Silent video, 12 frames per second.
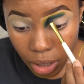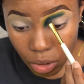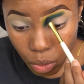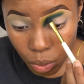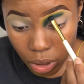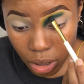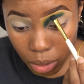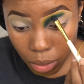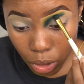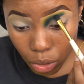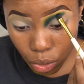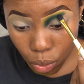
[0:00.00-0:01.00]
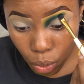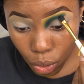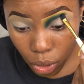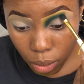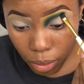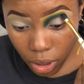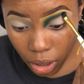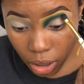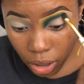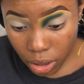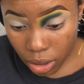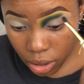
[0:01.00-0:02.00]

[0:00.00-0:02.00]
swimming, swimming.